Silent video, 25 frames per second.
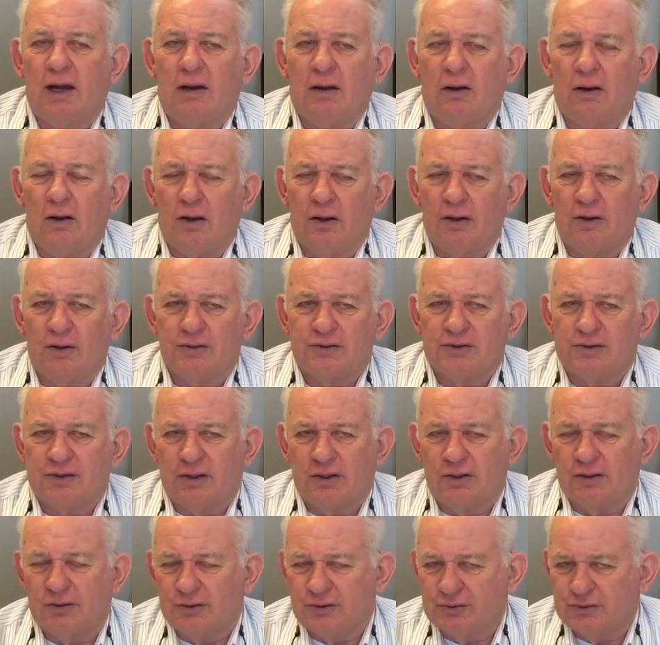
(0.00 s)
All
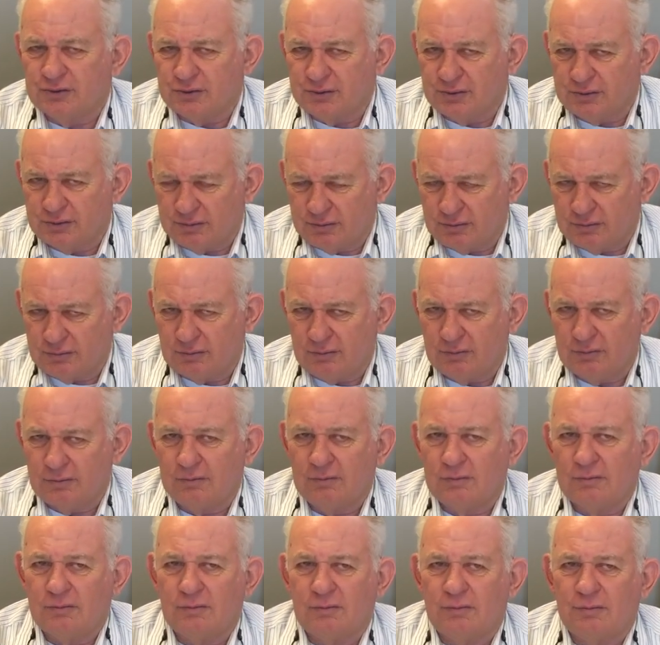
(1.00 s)
skills,
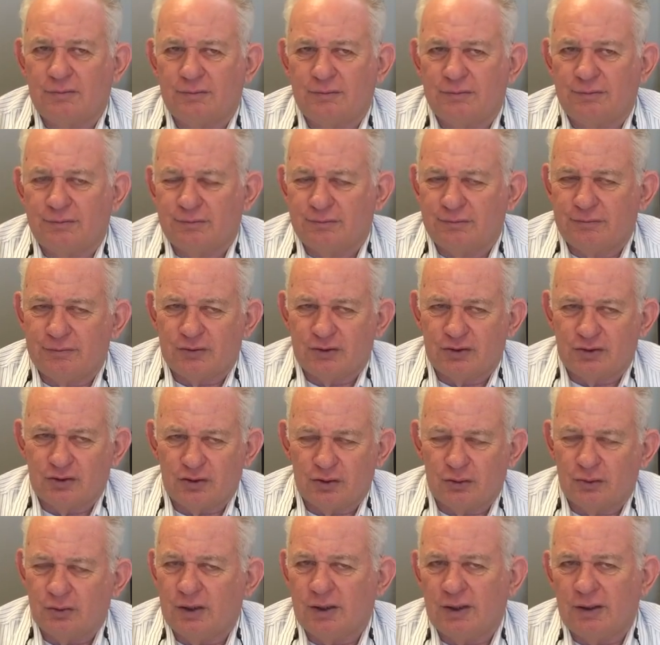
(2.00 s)

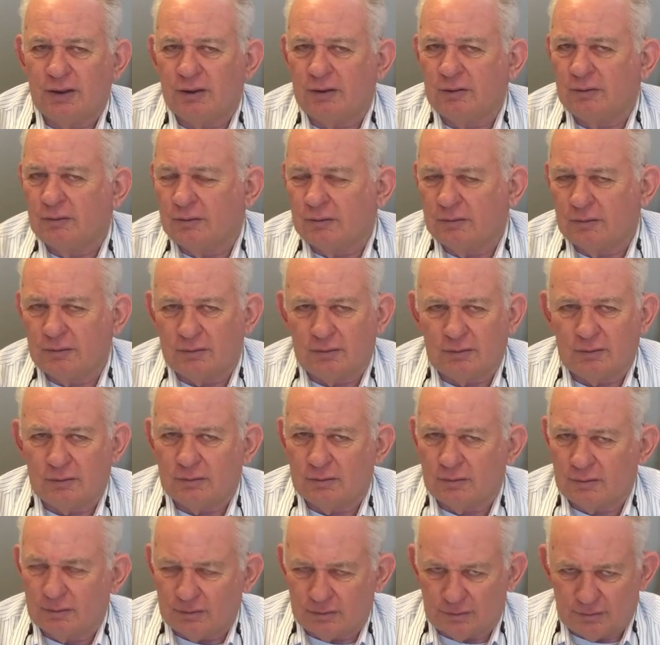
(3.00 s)
shooting,
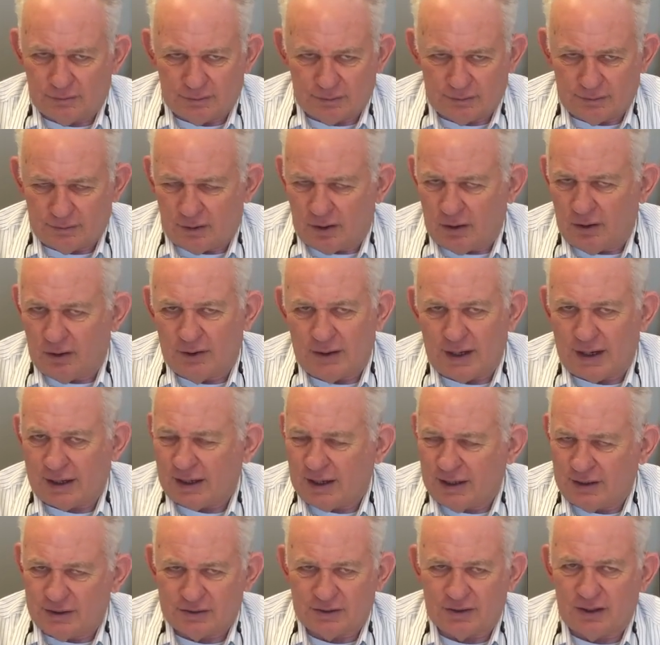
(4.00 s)
all that
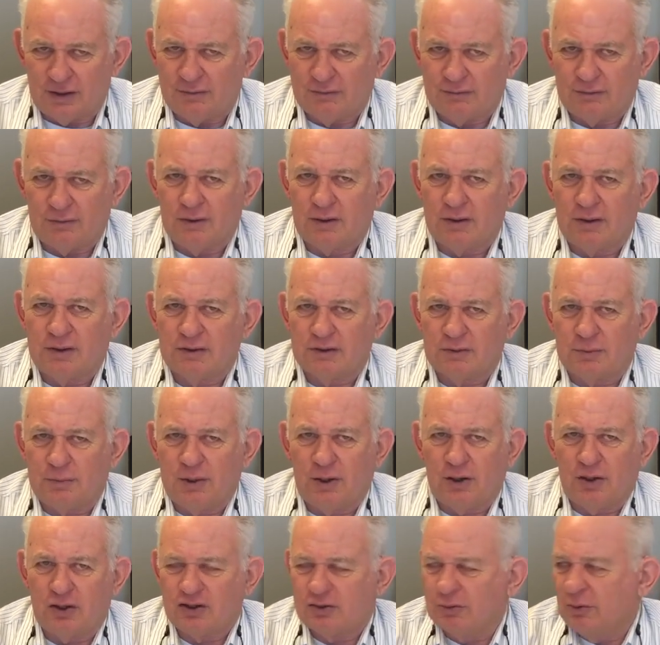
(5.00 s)
kind of stuff is
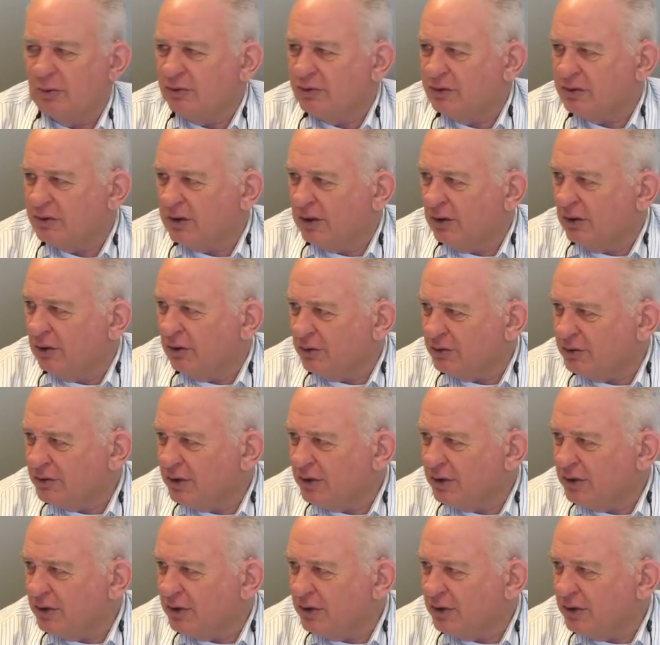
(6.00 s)
perishable skills,